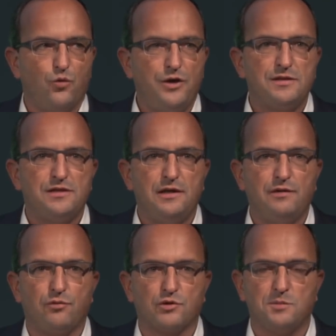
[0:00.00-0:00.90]
we see
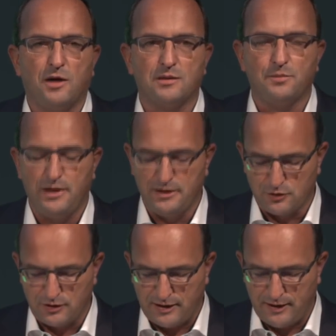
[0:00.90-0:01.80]
for smarter buildings
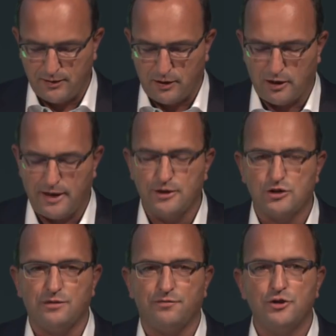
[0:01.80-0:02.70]
today are
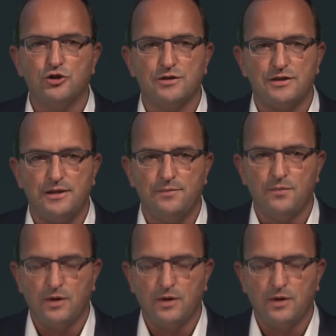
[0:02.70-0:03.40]
energy efficiency